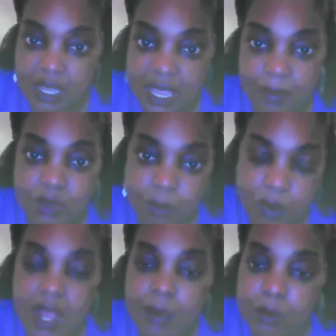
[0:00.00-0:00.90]
I'm the
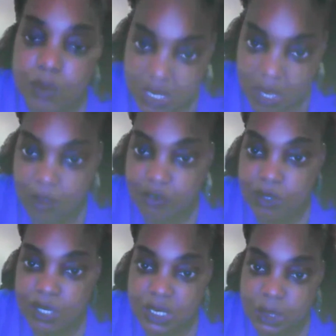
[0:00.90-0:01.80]
problem
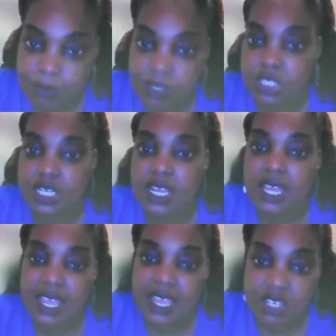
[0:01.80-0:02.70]
solver as much
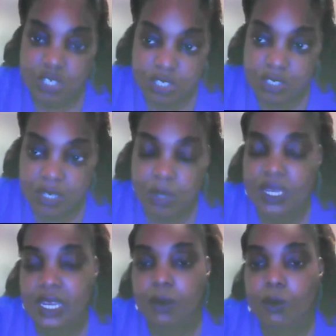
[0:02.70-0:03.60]
as
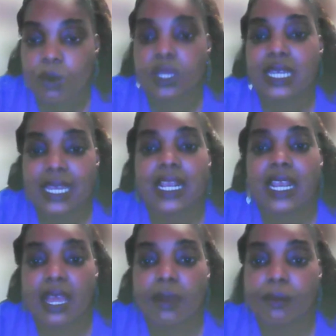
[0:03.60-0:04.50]
anyone
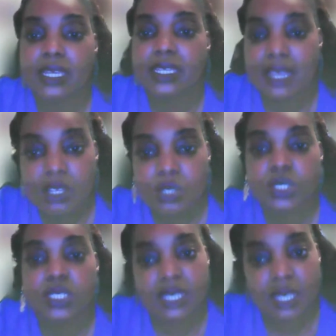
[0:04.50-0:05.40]
can allow me. They
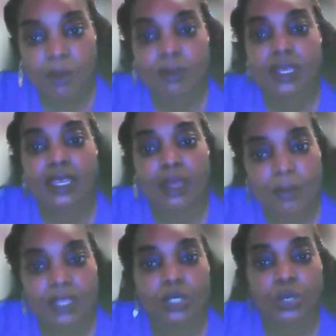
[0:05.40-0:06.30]
used to tell me
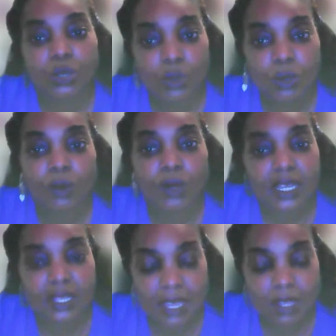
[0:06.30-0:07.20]
up at the school where
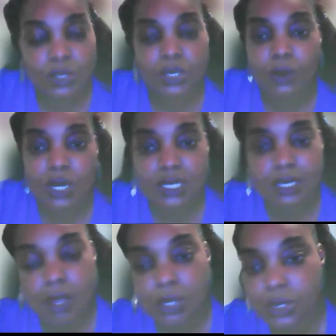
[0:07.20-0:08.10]
I used to work at
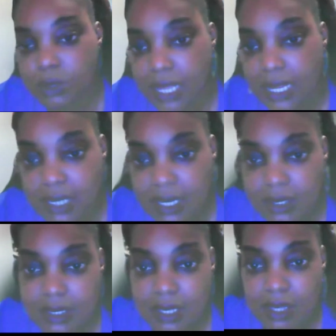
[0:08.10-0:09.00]
the law school at
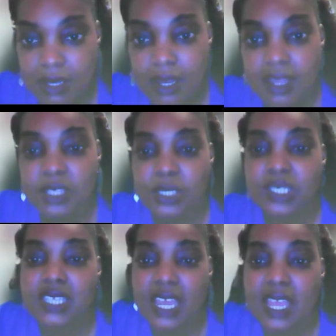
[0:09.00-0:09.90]
Texas Southern to
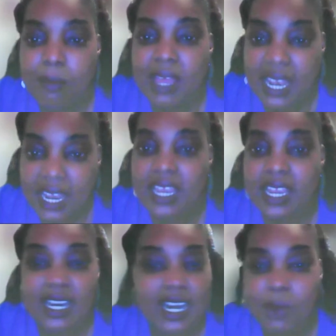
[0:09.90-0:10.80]
stay in my
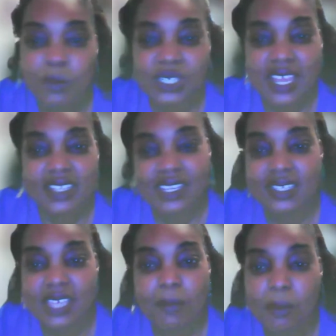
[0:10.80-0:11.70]
lane. And I was not
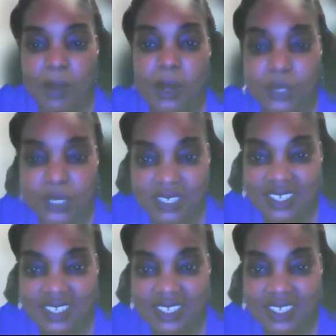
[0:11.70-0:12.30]
that type of person.